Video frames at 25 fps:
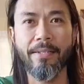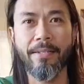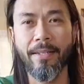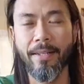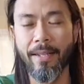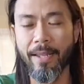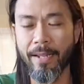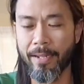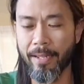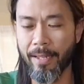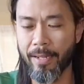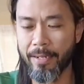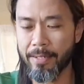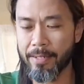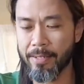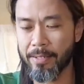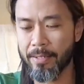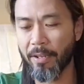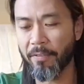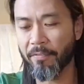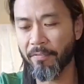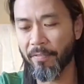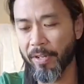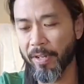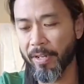and that kind of
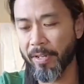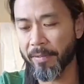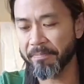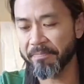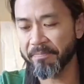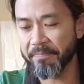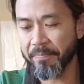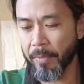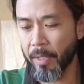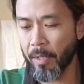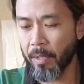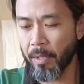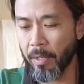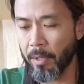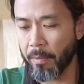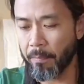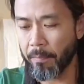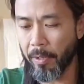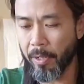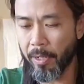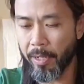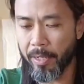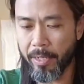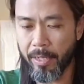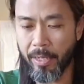stuff in it.
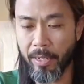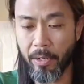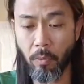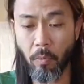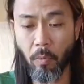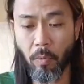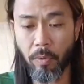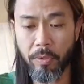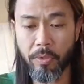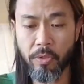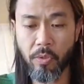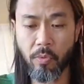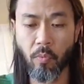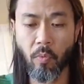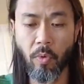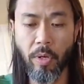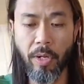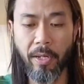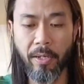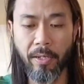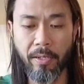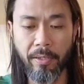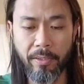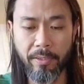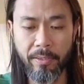But it works
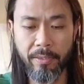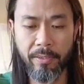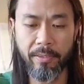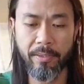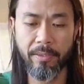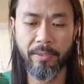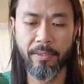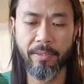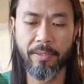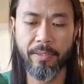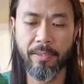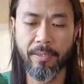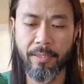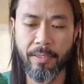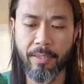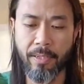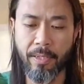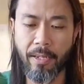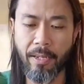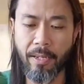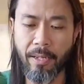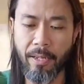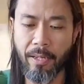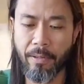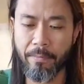well
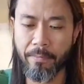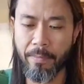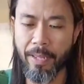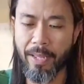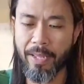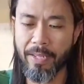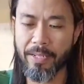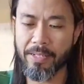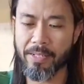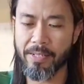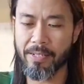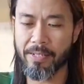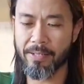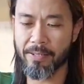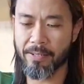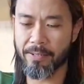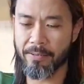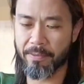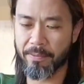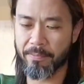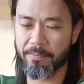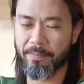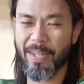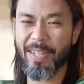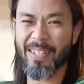
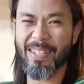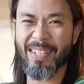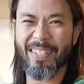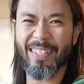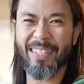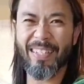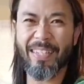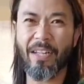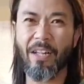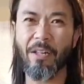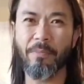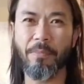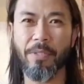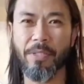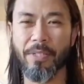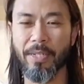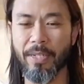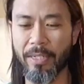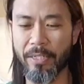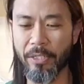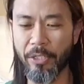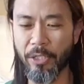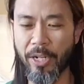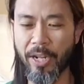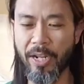as basically almost
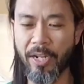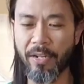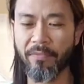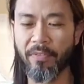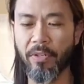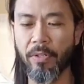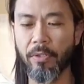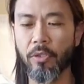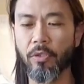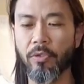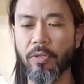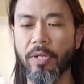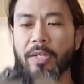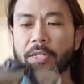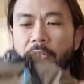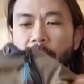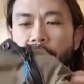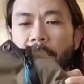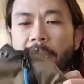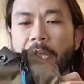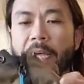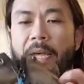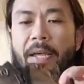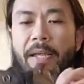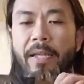like a
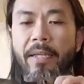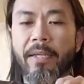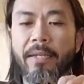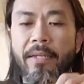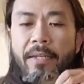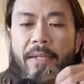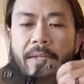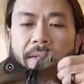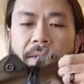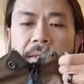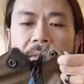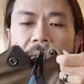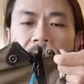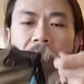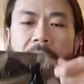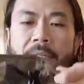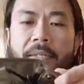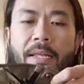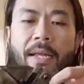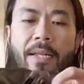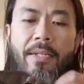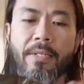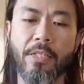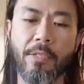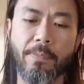jack-of-all-trades bag,
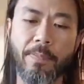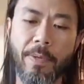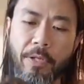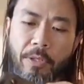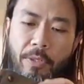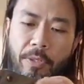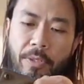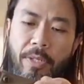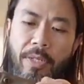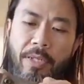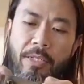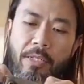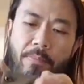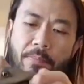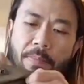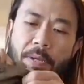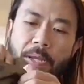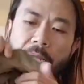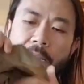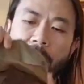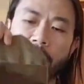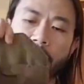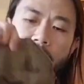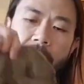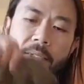not a specialized
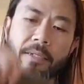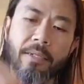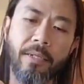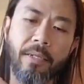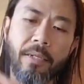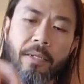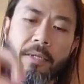bag,